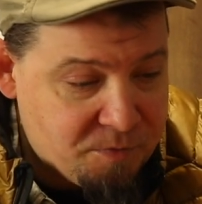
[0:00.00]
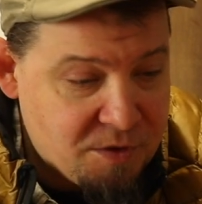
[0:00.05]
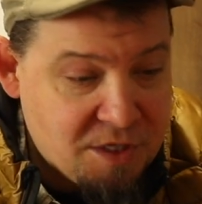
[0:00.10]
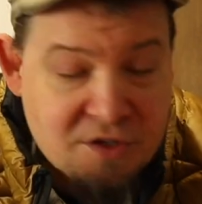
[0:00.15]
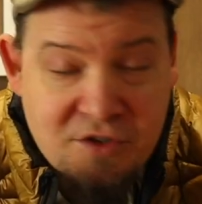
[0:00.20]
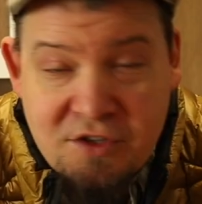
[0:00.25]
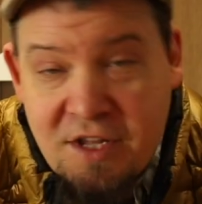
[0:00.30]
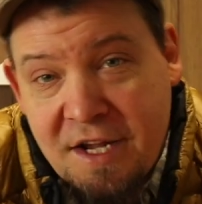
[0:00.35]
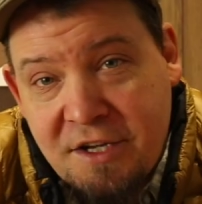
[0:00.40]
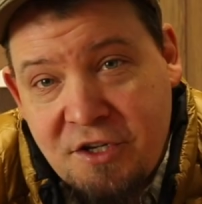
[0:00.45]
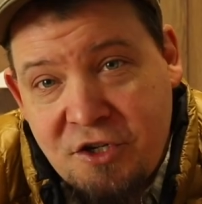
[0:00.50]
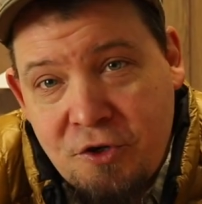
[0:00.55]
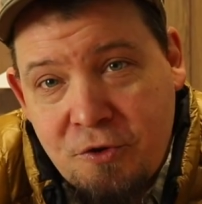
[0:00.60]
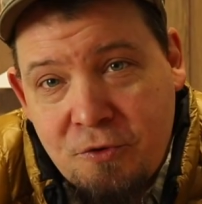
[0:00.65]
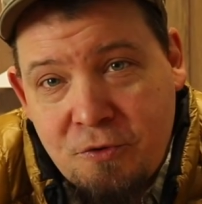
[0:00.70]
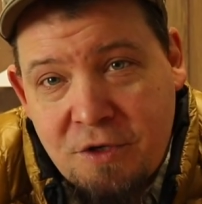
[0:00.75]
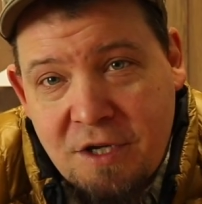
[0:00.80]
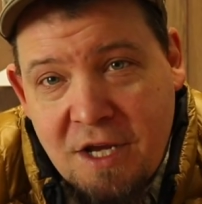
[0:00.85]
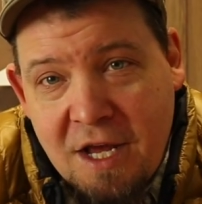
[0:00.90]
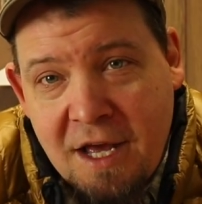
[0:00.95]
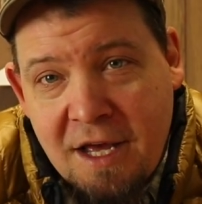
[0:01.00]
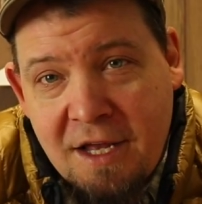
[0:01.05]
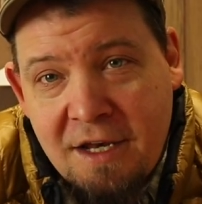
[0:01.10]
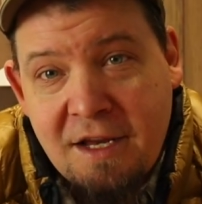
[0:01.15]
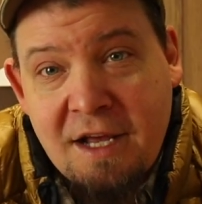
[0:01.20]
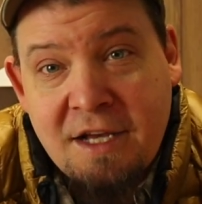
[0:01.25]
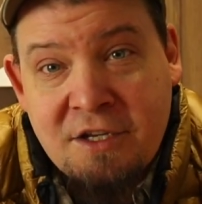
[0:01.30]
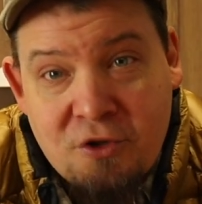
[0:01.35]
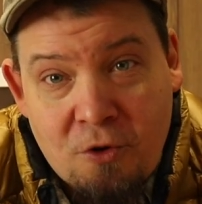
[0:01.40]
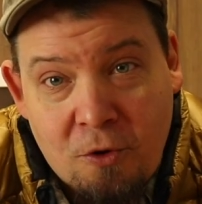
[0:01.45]
stay tuned,
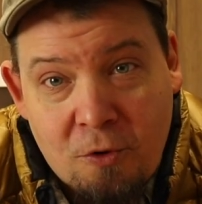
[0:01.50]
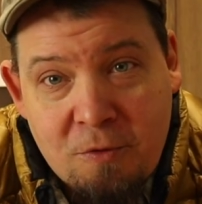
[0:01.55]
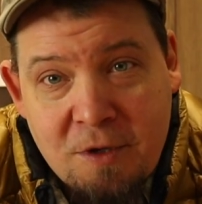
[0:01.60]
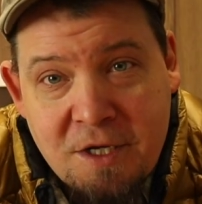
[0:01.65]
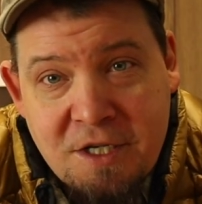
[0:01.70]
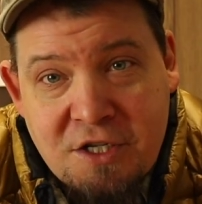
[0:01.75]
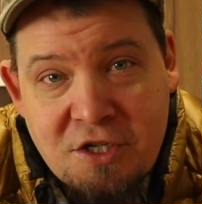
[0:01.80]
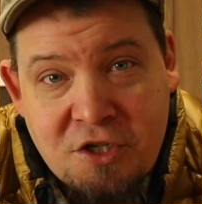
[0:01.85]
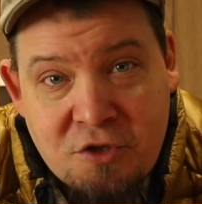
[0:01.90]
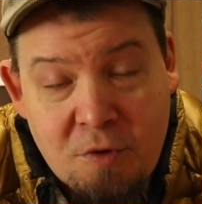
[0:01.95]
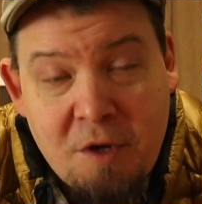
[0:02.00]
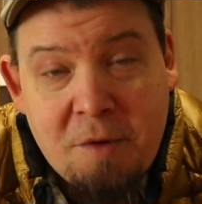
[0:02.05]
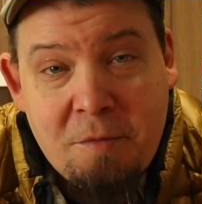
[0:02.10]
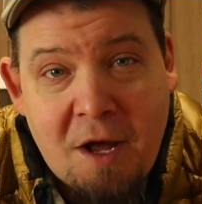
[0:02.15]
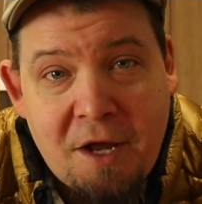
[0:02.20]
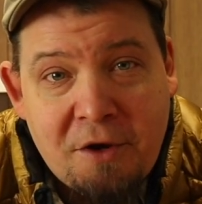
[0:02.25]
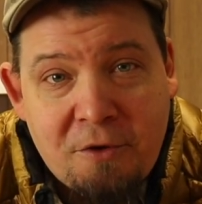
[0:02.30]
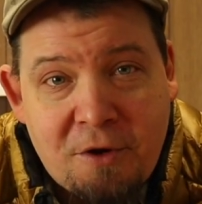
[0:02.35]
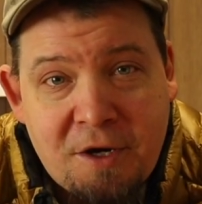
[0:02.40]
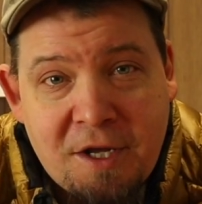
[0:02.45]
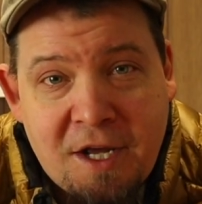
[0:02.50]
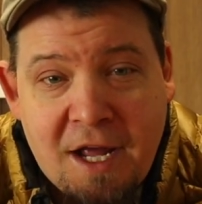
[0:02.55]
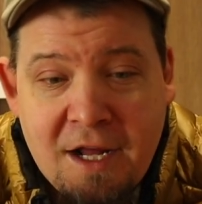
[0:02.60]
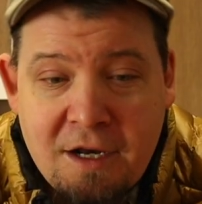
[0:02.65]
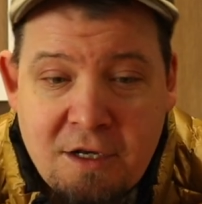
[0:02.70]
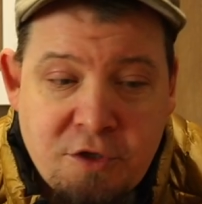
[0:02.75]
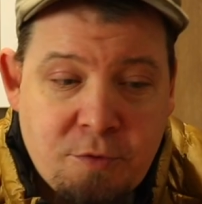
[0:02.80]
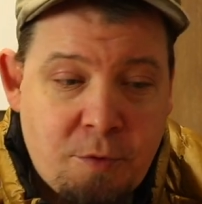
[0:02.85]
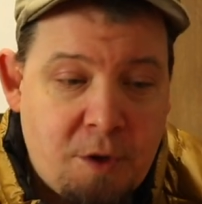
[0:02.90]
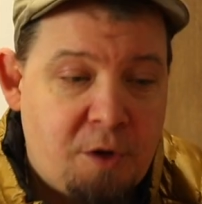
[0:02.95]
and as always, swing by Nordic
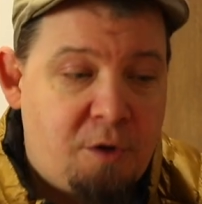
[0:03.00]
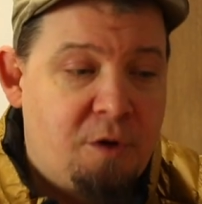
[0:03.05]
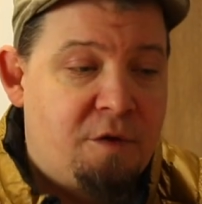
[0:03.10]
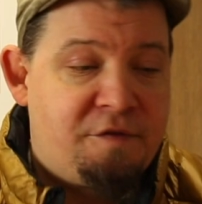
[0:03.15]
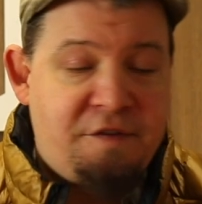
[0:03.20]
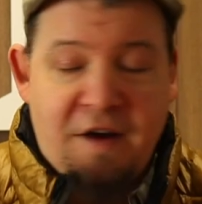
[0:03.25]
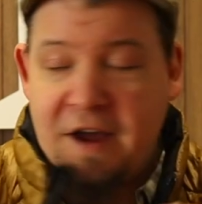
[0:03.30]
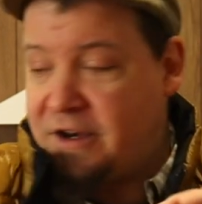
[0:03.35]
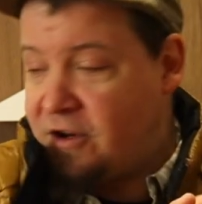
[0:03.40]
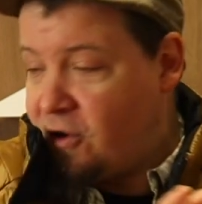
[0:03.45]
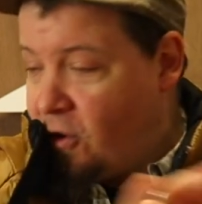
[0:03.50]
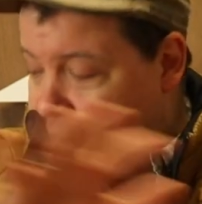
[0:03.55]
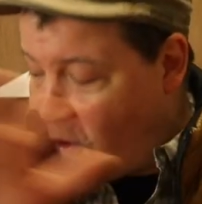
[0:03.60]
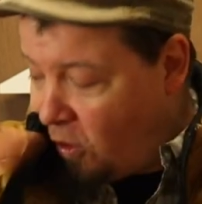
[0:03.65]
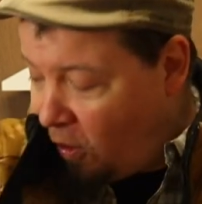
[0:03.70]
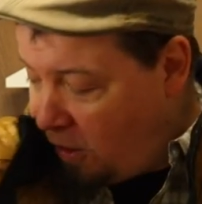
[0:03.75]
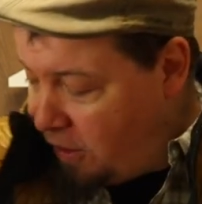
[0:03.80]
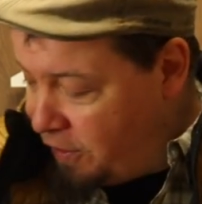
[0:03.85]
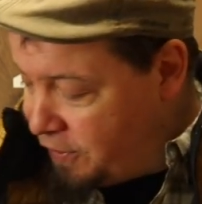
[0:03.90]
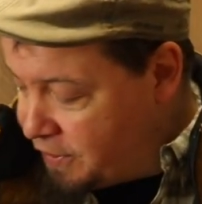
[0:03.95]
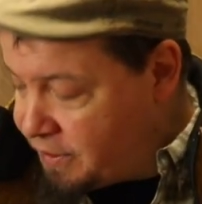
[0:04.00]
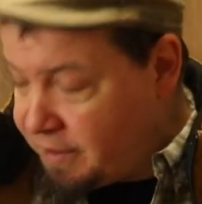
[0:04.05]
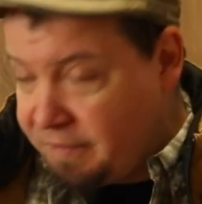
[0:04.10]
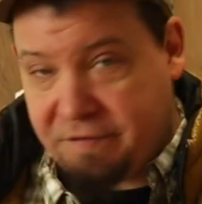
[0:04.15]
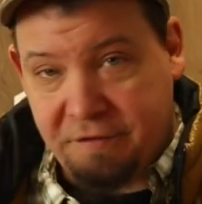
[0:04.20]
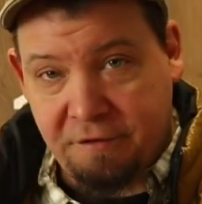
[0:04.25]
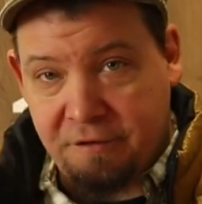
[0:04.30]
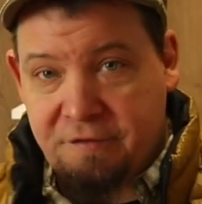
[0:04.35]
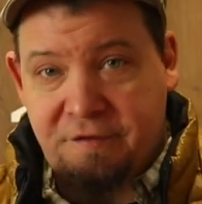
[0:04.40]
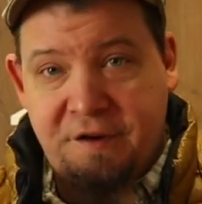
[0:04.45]
Anglers, where you can find all the
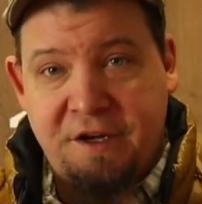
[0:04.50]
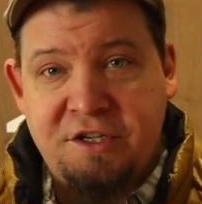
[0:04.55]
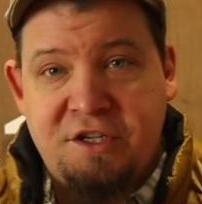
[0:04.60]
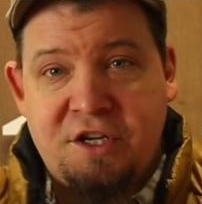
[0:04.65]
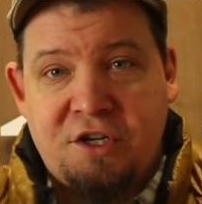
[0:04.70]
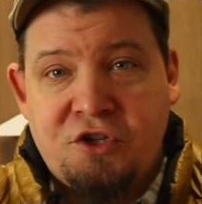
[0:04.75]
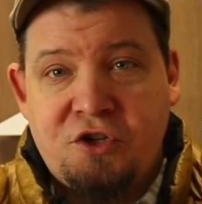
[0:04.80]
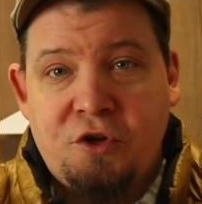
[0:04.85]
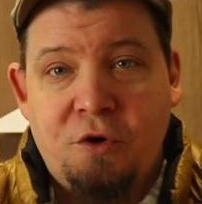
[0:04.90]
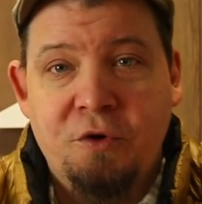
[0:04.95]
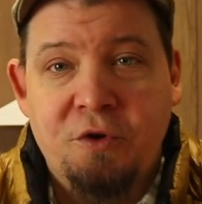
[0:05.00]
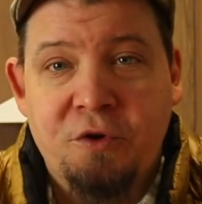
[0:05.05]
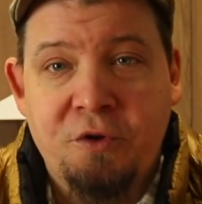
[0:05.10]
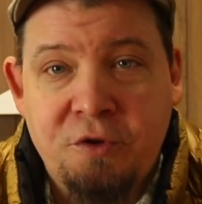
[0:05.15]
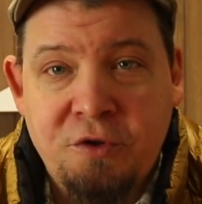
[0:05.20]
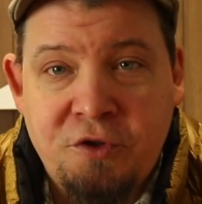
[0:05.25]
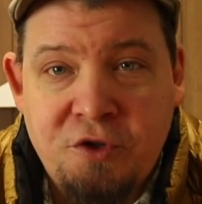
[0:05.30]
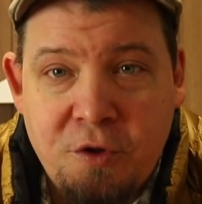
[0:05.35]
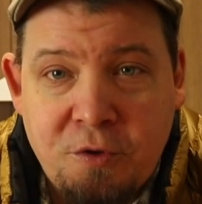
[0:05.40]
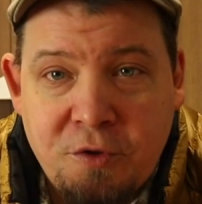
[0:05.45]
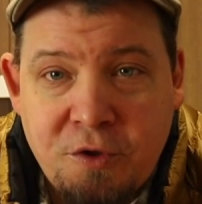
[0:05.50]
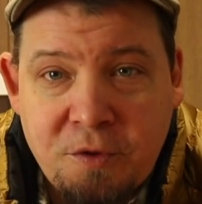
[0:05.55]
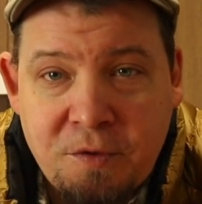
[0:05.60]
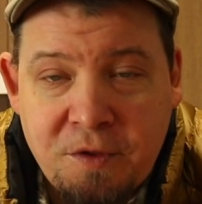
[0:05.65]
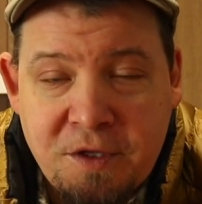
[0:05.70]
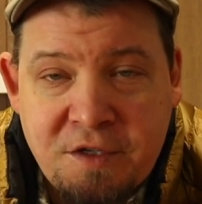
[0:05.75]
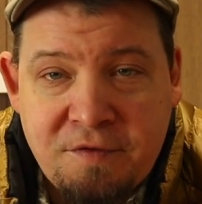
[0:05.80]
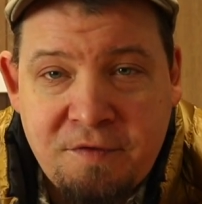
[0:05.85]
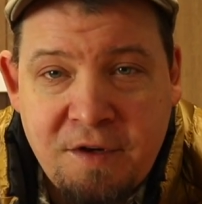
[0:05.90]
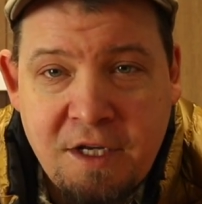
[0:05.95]
different things I showed you in
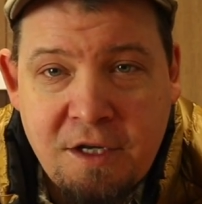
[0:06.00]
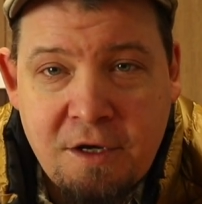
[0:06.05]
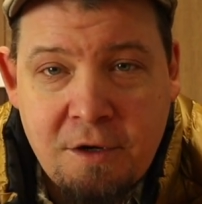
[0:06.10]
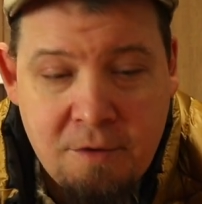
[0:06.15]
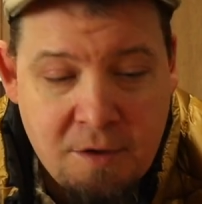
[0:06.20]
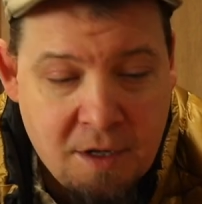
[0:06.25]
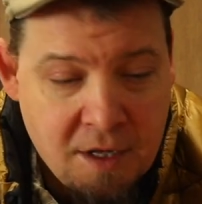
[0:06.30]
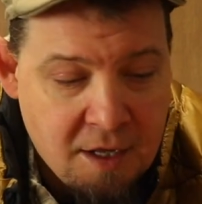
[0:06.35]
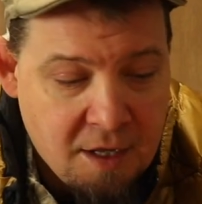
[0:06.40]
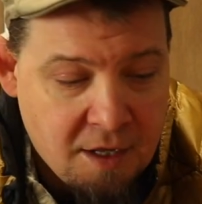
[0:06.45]
this video.